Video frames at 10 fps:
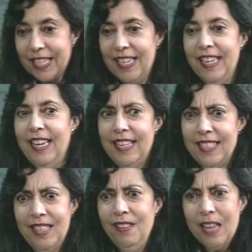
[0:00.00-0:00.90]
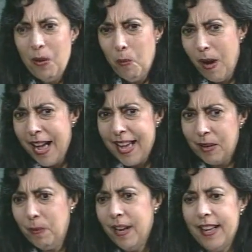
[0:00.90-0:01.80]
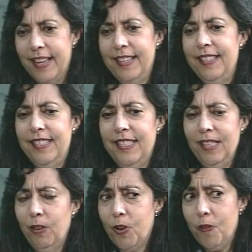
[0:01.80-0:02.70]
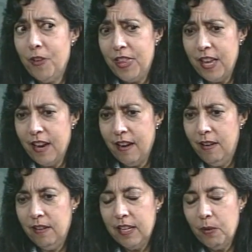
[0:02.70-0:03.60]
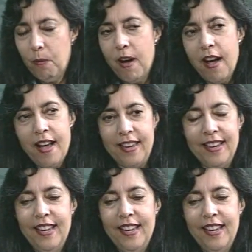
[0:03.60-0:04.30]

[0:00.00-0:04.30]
I said, "Look at what? What?" She says, "Look over there. Look at what?"